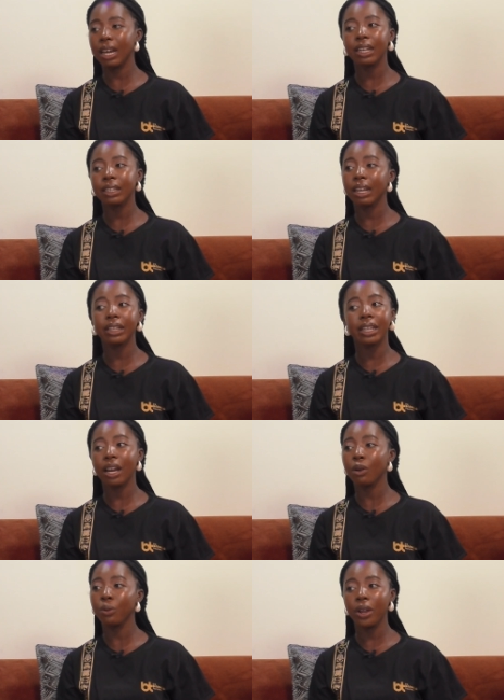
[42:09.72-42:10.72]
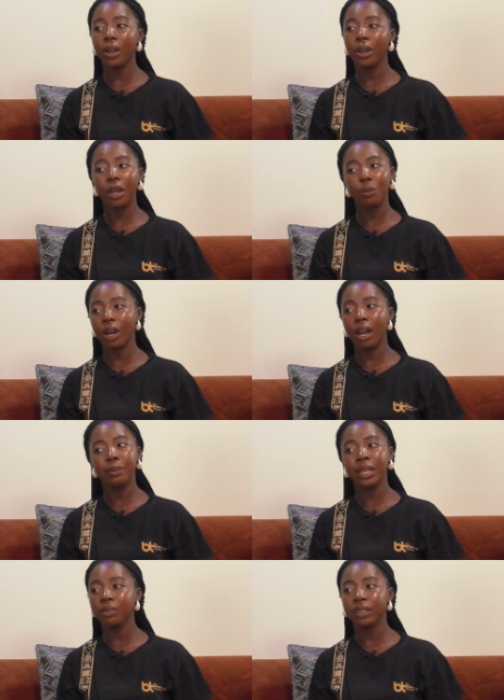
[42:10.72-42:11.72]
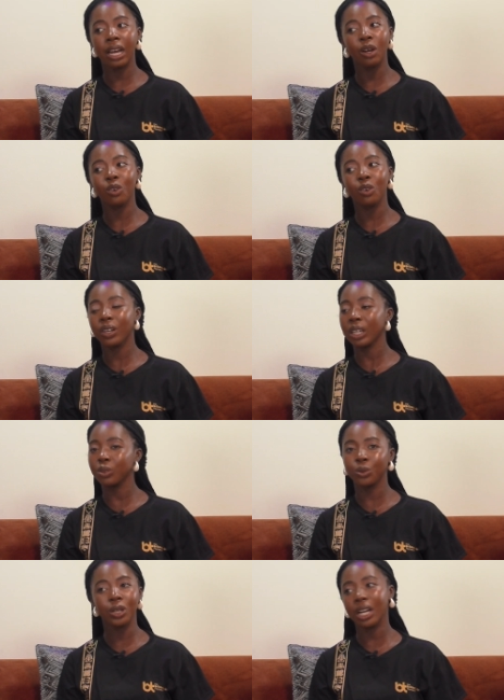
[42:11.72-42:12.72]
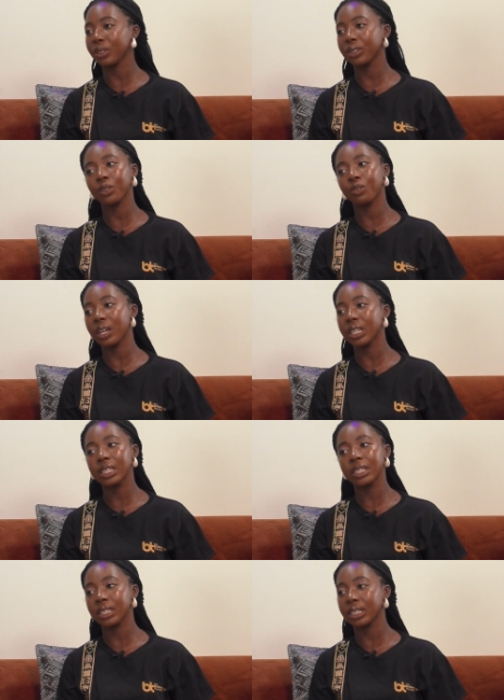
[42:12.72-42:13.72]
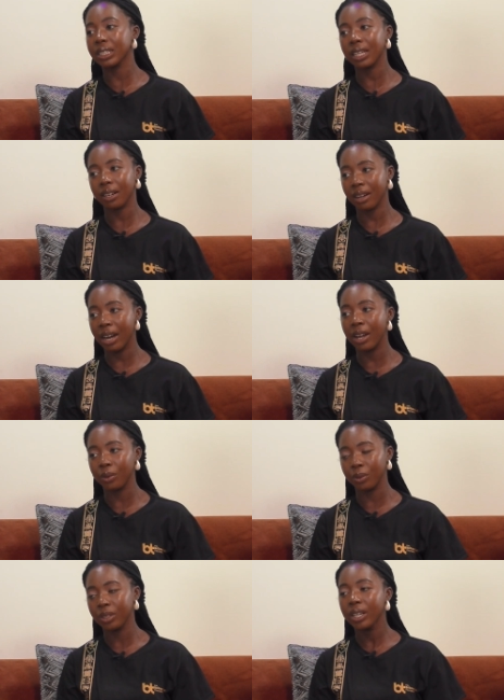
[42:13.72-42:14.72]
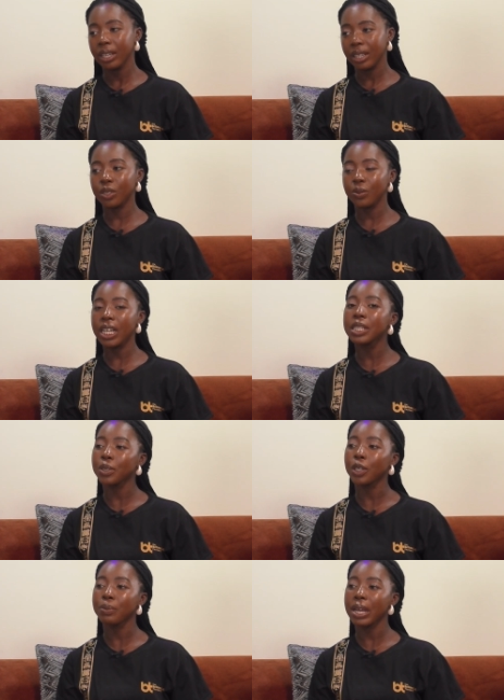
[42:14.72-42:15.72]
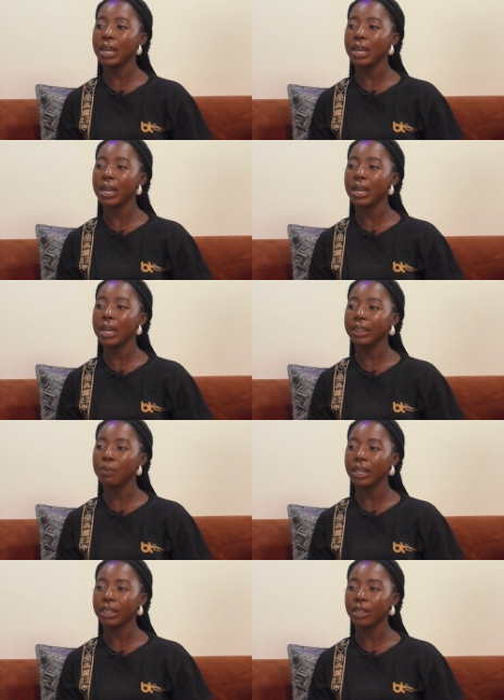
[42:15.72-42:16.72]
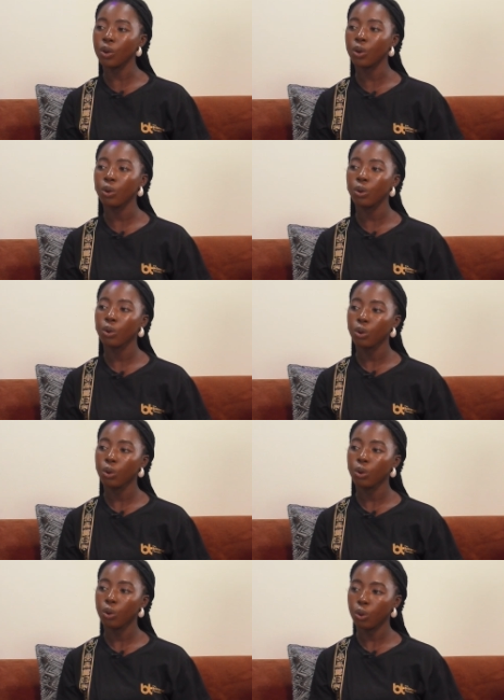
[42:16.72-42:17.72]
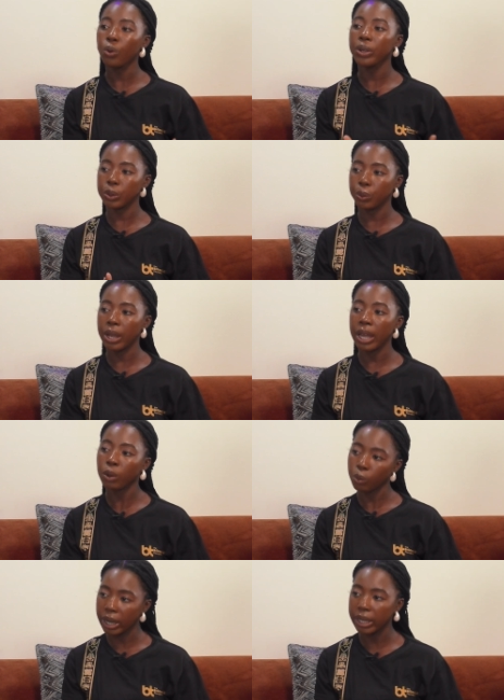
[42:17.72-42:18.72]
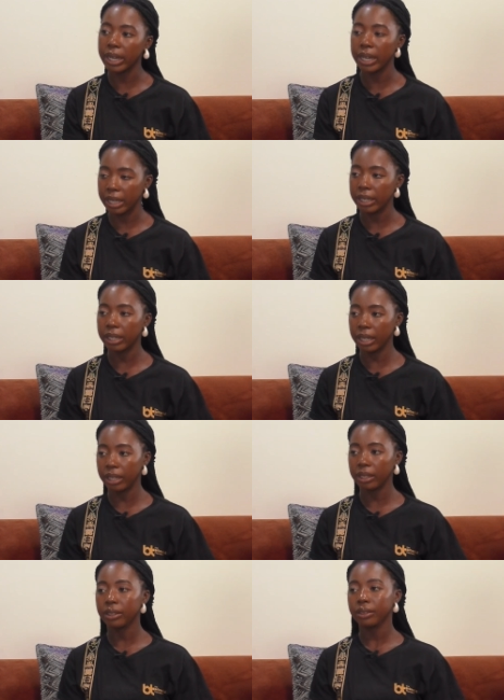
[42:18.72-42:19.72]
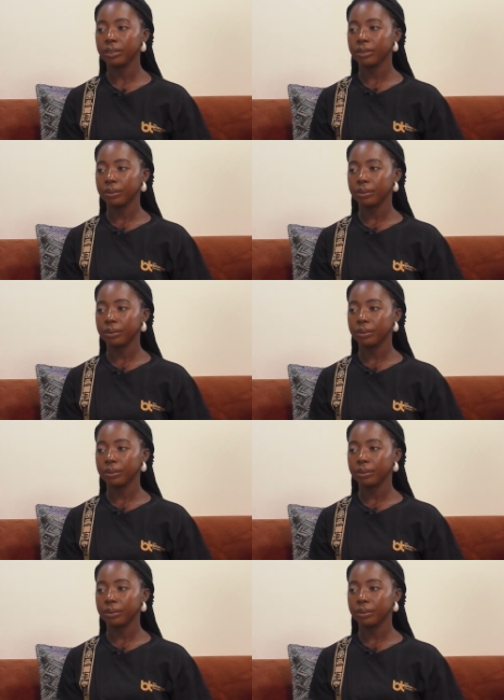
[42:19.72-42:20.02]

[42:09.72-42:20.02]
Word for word: Ghana, there are, they are way more. I believe there are over 200 orphanages in this Accra yeah, alone. Yeah, so we just need to document them and they know who is where okay. and what they need. Yeah. Okay.